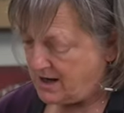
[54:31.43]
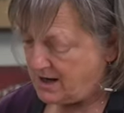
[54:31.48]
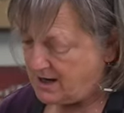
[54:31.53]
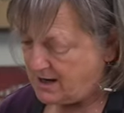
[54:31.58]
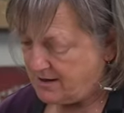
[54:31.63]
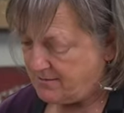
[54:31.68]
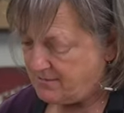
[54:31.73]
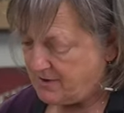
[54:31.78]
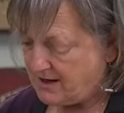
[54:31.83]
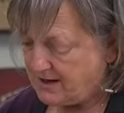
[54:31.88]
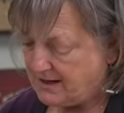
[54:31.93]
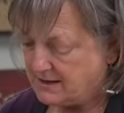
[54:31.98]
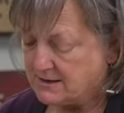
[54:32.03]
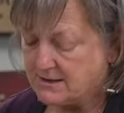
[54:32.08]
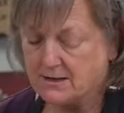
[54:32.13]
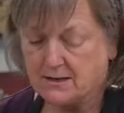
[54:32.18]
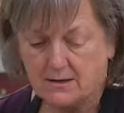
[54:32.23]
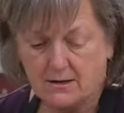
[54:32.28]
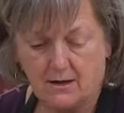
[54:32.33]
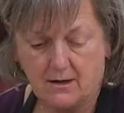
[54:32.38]

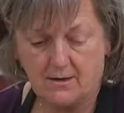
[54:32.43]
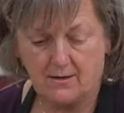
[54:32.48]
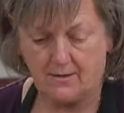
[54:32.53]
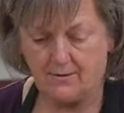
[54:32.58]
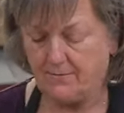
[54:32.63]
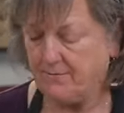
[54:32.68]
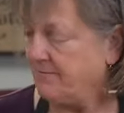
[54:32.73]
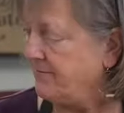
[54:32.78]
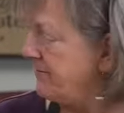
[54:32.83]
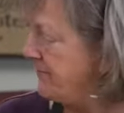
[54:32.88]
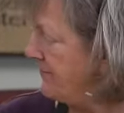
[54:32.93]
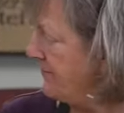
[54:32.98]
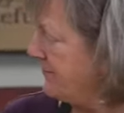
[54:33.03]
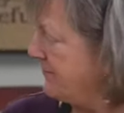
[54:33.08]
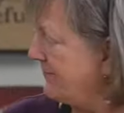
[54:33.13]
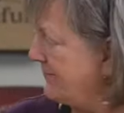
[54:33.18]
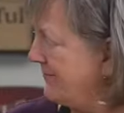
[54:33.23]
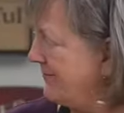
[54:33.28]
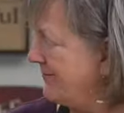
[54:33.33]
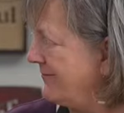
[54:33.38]
So that to me looks
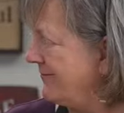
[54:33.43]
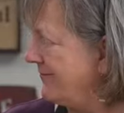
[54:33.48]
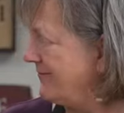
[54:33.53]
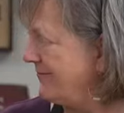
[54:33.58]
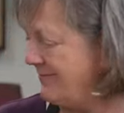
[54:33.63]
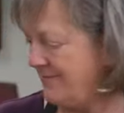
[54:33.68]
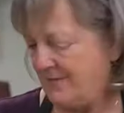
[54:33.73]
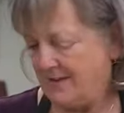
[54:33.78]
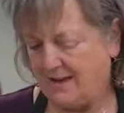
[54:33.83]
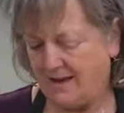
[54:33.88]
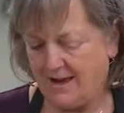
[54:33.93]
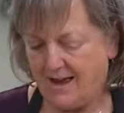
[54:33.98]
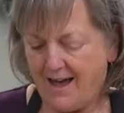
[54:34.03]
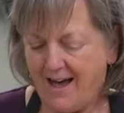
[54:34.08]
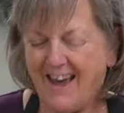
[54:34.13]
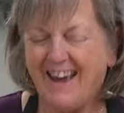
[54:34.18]
like it's bleached.